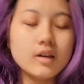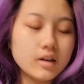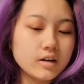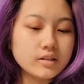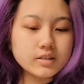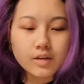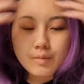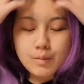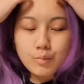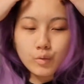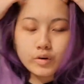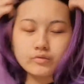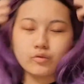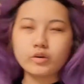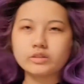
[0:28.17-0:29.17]
I need to get my
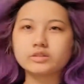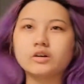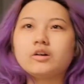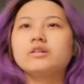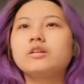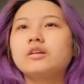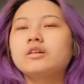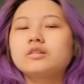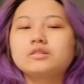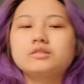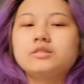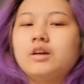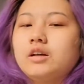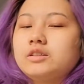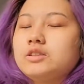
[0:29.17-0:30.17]
morning voice on, like
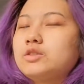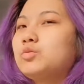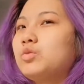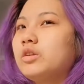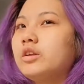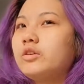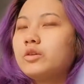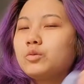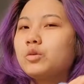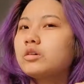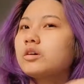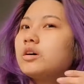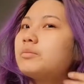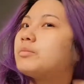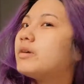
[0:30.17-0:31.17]
I just literally
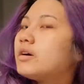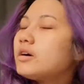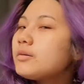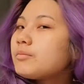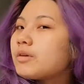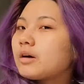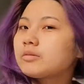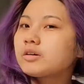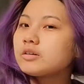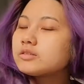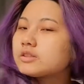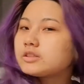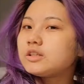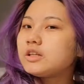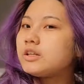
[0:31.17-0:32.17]
woke up. But I'm gonna
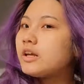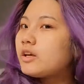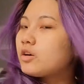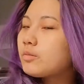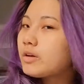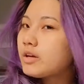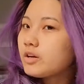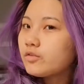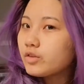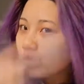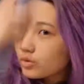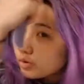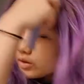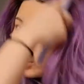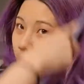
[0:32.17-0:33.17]
just detangle my hair real
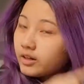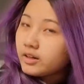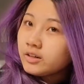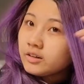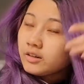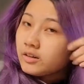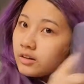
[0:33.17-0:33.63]
quickly.